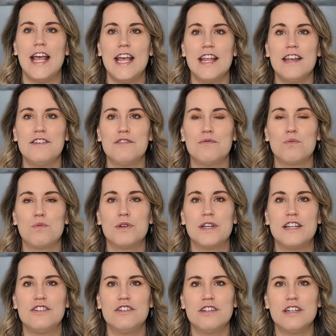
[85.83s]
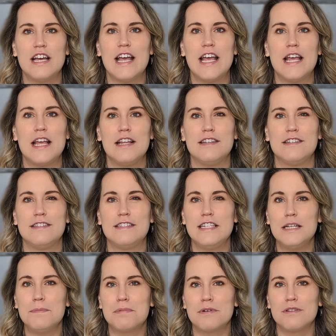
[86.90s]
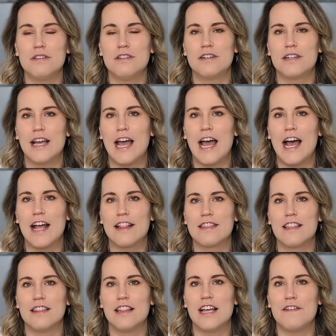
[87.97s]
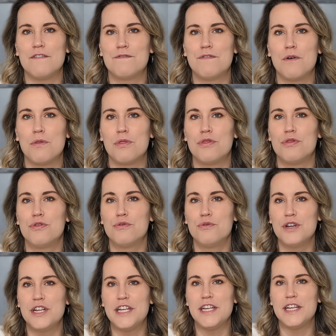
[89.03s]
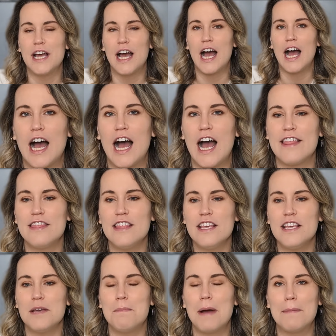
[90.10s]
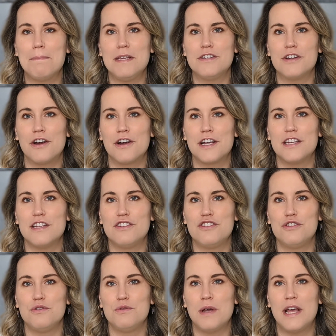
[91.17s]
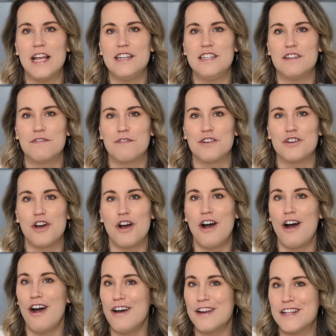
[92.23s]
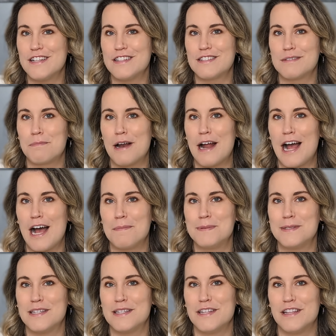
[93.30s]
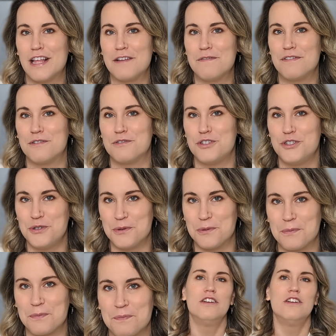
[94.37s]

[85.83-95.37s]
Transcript: And when I took a deeper look at the Light Phone 3, I think it might be targeted to a different audience perhaps than the Light Phone 2.